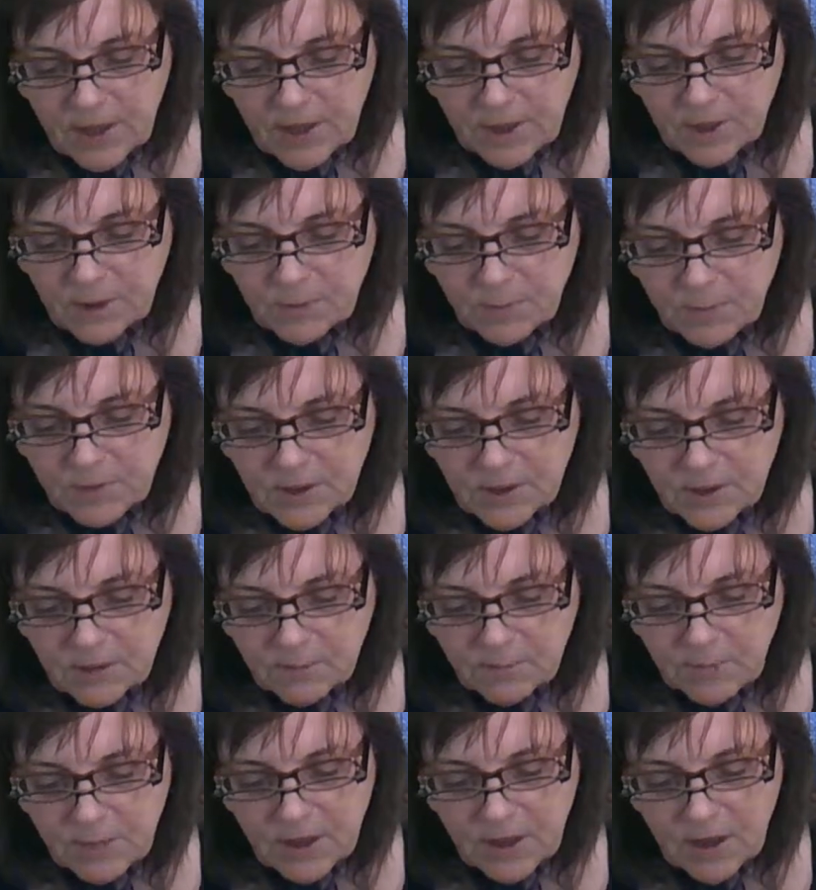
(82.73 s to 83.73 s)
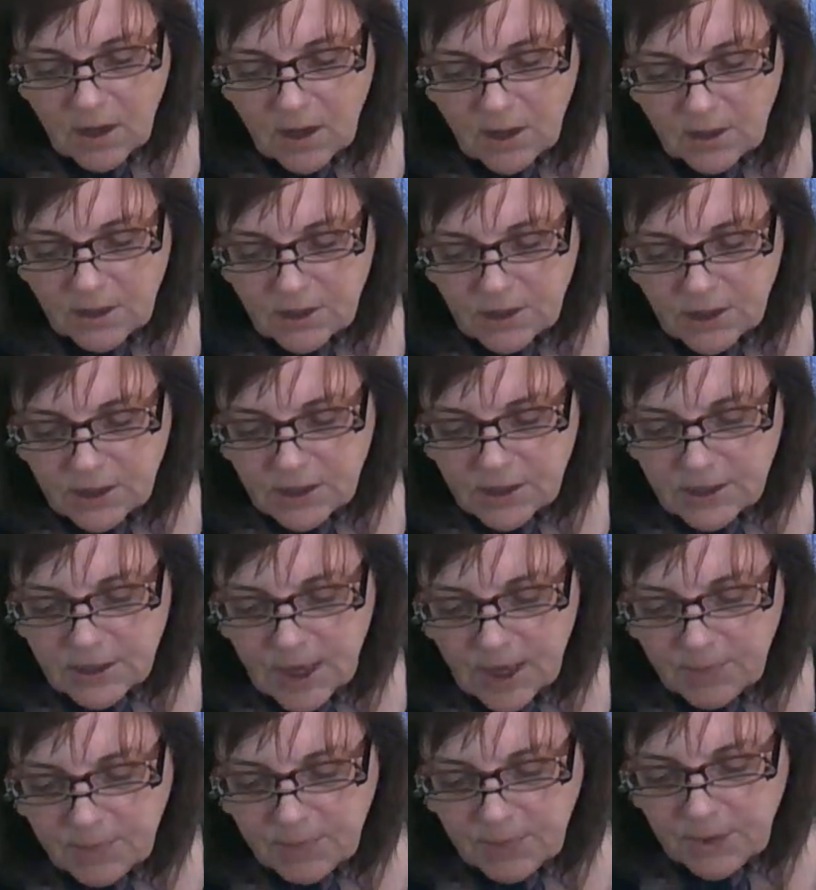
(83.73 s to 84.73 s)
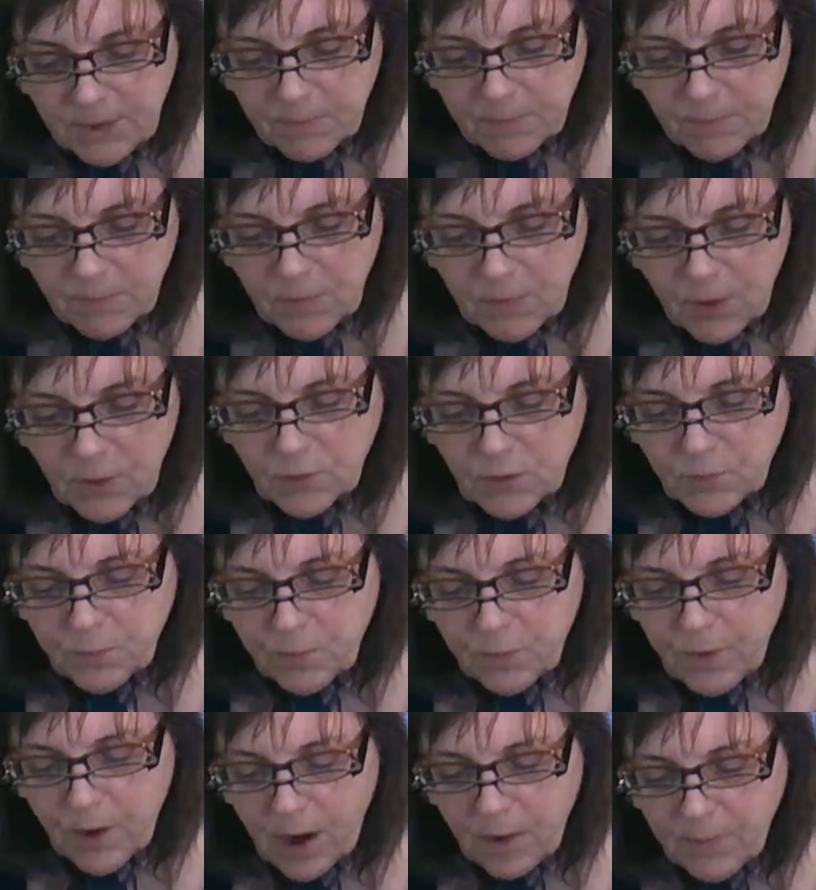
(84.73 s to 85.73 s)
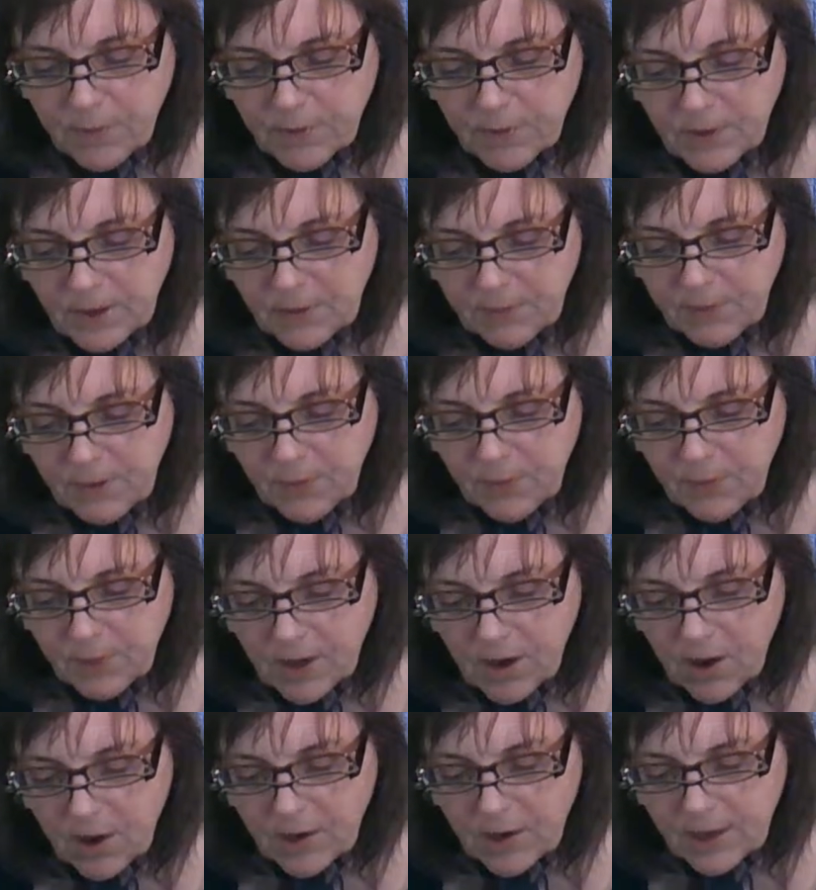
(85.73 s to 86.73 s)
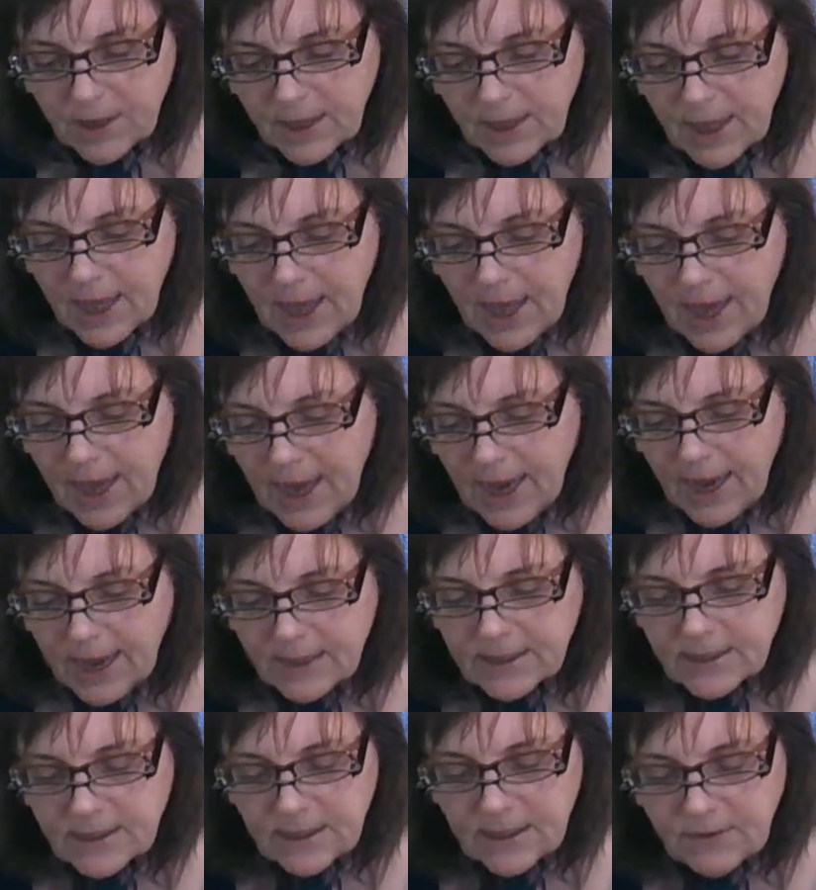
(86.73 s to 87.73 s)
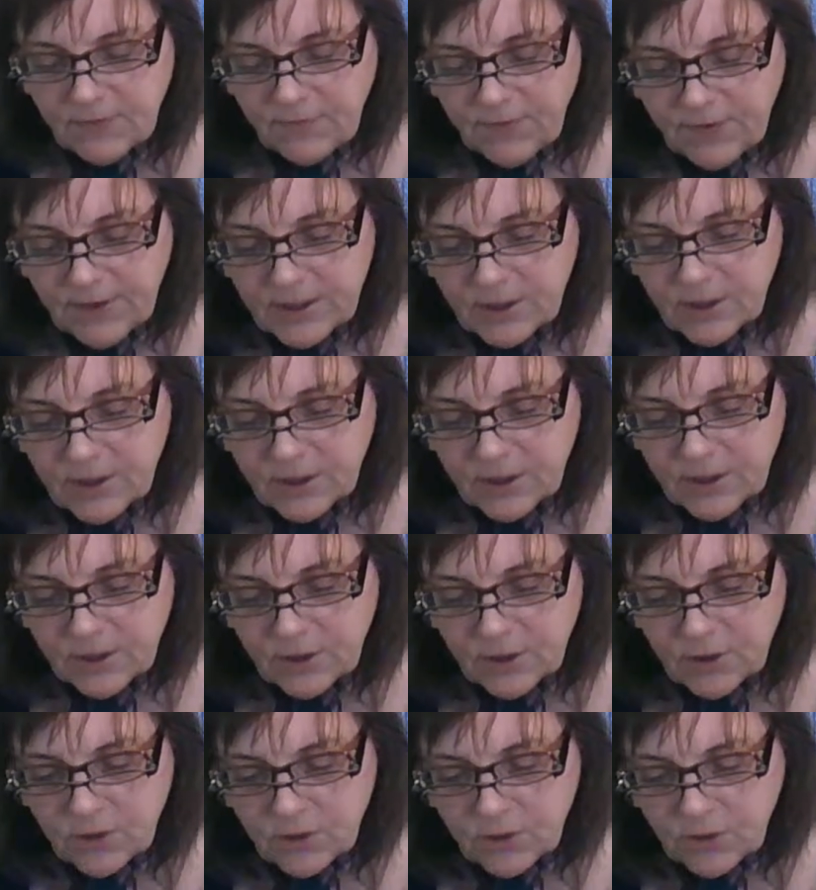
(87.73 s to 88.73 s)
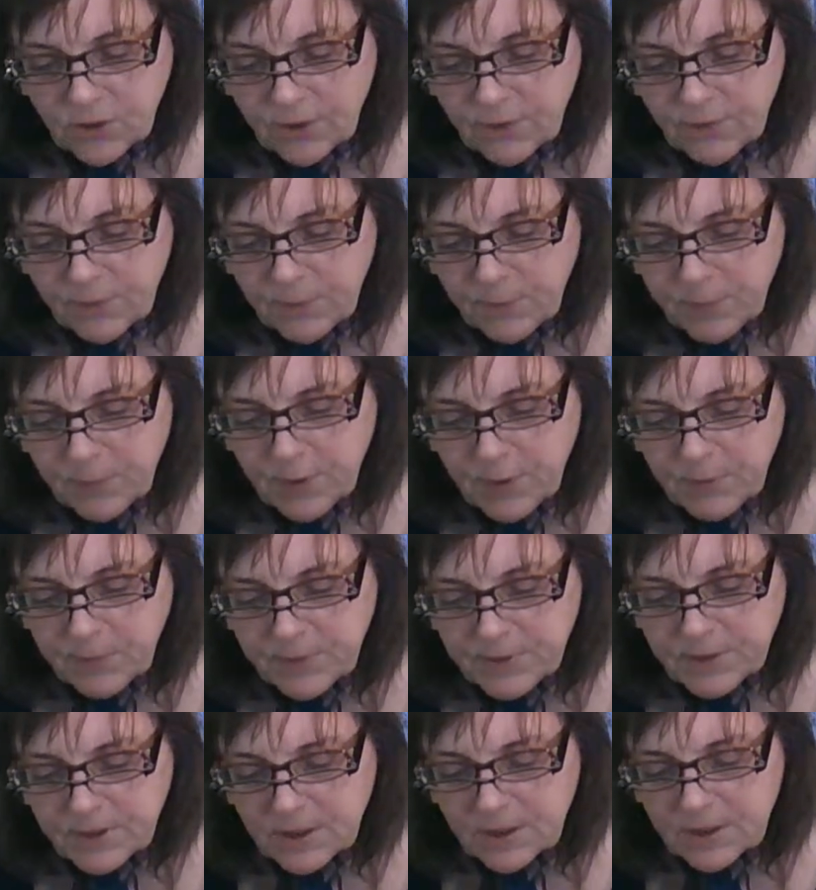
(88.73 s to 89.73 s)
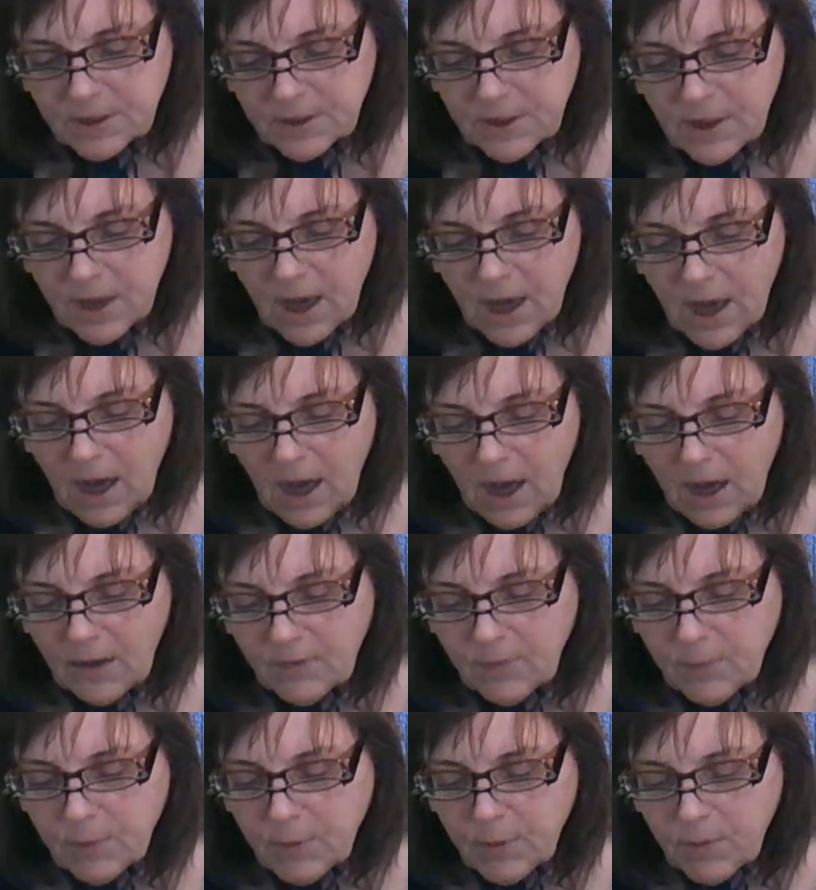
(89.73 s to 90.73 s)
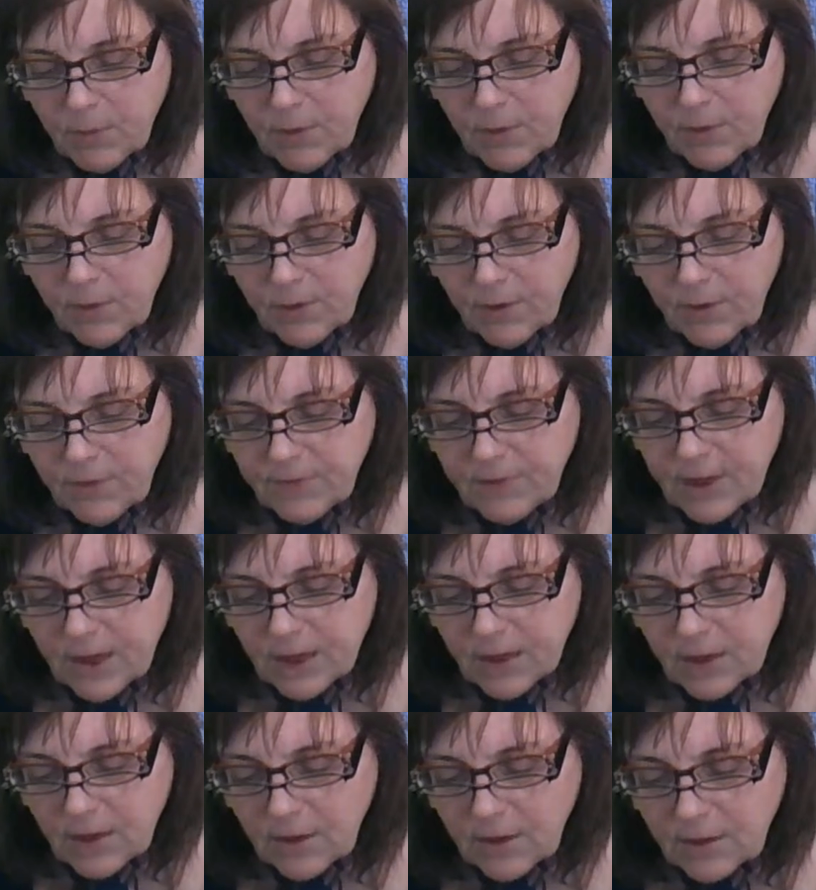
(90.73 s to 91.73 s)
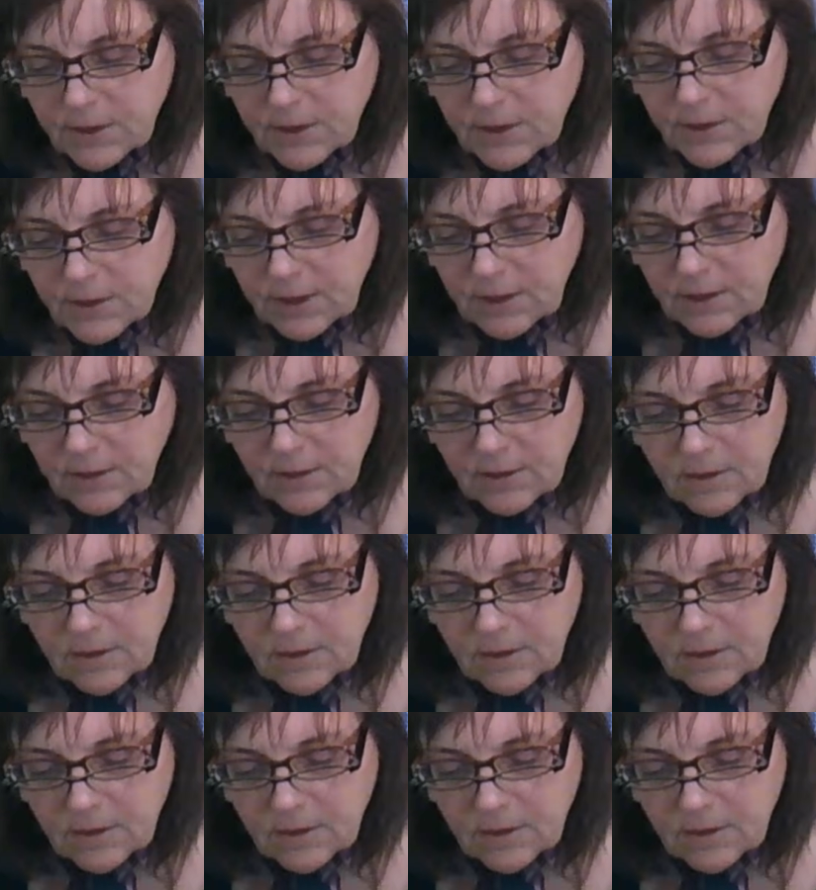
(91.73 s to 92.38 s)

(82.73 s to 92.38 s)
These mythologies can be most properly be regarded as an invention to serve the purposes of a promoter of technology.